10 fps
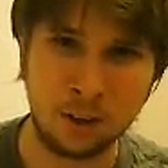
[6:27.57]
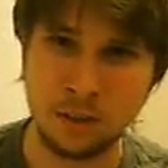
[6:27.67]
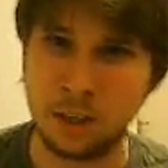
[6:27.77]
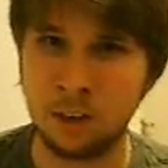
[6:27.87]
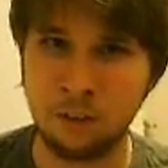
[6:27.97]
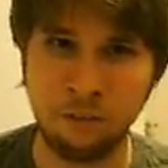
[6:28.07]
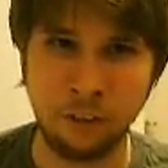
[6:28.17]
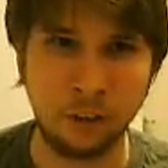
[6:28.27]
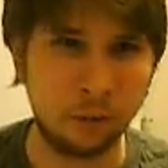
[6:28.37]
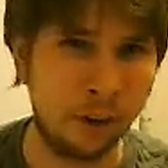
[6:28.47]
They kind of
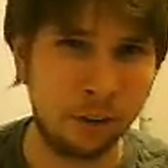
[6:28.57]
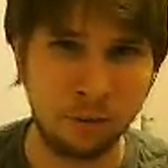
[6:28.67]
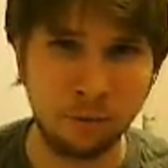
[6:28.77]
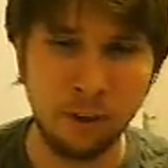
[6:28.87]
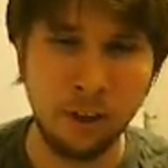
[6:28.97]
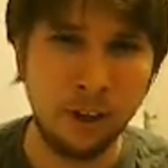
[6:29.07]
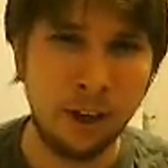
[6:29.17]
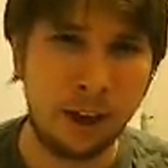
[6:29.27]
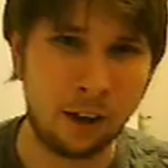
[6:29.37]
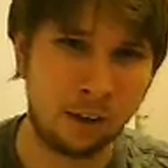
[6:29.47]
flail around and
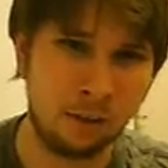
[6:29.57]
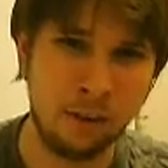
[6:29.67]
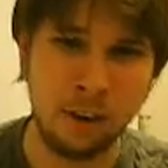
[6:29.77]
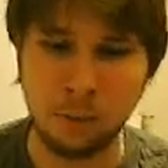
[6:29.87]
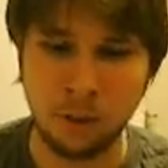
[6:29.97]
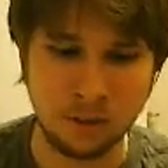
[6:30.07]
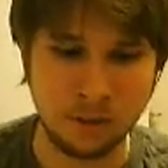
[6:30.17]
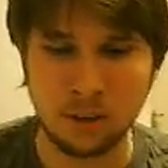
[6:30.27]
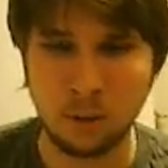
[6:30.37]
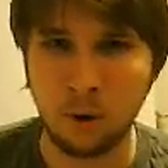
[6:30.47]
hack at enemies as
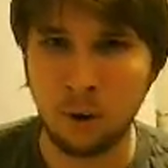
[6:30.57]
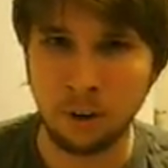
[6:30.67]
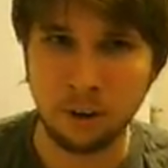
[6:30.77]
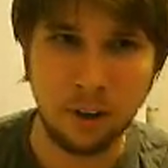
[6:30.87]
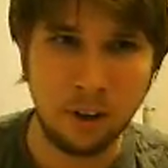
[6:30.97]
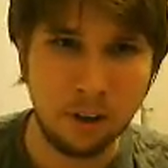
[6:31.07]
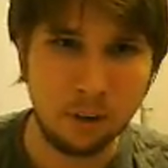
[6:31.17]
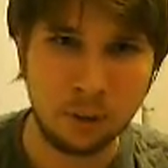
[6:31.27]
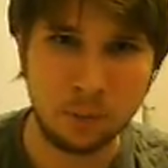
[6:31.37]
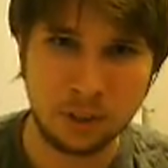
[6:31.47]
they want,
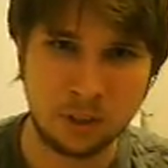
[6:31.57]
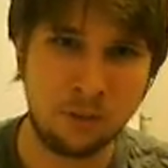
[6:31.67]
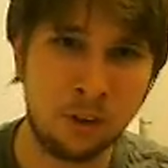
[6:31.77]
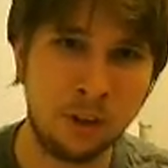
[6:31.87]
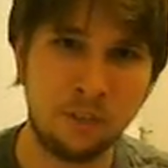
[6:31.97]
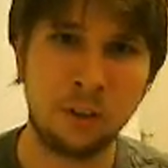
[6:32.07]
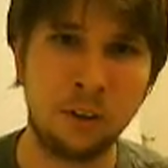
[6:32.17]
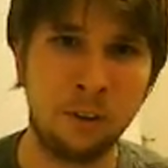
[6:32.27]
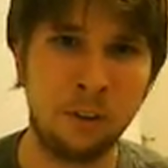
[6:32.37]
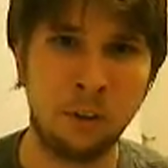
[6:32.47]
which makes it very
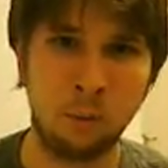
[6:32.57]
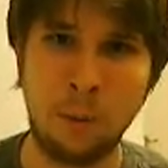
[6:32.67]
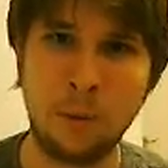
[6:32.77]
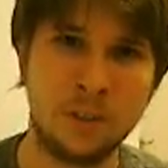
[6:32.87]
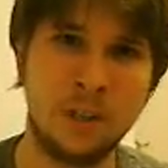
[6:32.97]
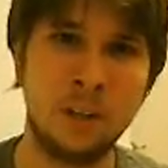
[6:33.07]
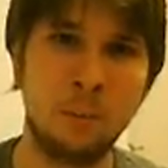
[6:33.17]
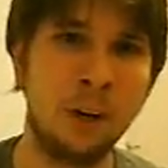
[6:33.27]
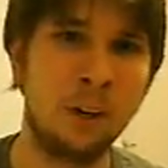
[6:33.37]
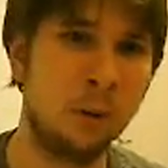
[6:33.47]
difficult, and your weapons tend to
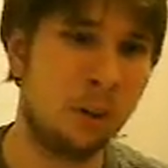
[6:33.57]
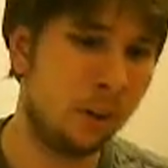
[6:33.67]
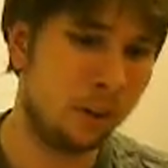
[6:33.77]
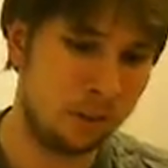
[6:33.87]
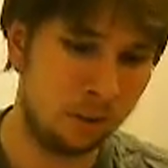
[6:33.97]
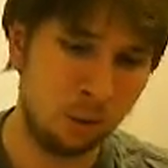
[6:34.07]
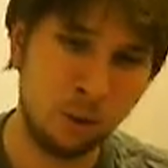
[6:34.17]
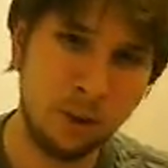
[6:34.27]
break quite a lot too.